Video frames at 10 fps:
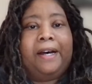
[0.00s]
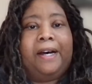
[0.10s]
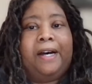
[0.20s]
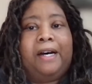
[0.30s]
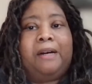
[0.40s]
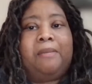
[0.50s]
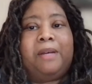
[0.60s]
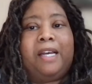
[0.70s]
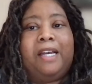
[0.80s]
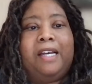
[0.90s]
um,
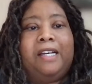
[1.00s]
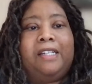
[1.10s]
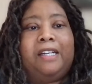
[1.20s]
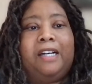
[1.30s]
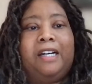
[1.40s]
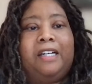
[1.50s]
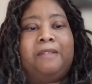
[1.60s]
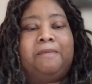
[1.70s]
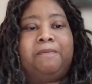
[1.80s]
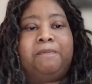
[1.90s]
and,
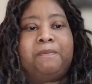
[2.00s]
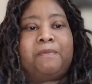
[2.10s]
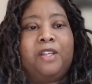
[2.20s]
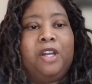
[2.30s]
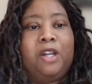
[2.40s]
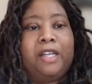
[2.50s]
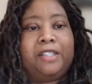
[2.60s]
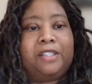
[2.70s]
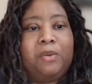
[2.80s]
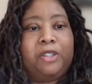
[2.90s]
um, you know, let
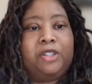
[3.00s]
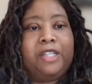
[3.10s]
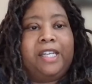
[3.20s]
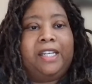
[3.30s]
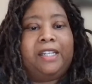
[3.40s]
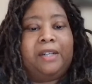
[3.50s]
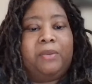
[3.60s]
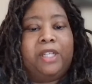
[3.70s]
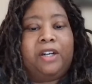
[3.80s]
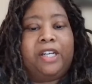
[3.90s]
us know what you need. Uh,
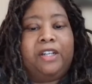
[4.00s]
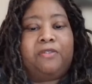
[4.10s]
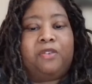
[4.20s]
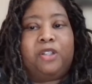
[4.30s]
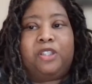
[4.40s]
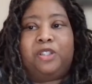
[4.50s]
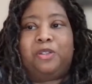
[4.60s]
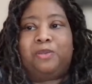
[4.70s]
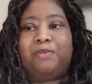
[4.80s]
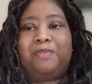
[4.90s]
we are here for
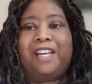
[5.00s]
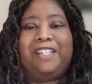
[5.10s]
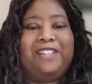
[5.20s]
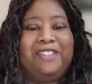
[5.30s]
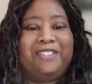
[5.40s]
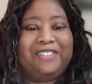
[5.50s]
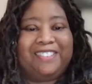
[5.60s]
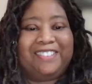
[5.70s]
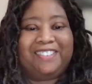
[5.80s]
you. Thank you.